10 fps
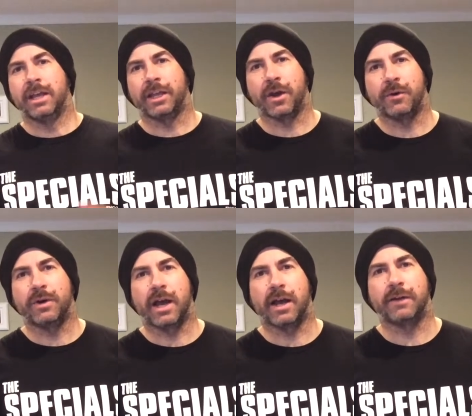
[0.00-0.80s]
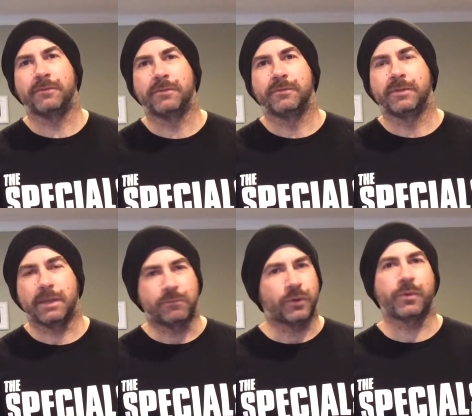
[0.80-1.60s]
you know, uh,
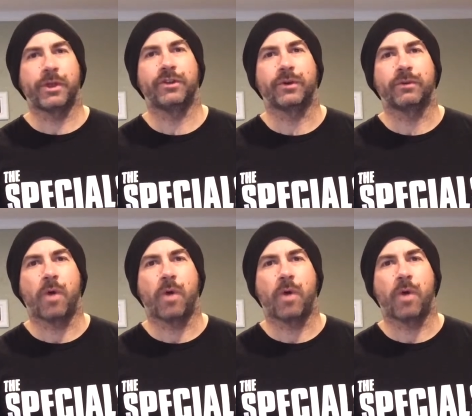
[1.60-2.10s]
keep doing what you're doing,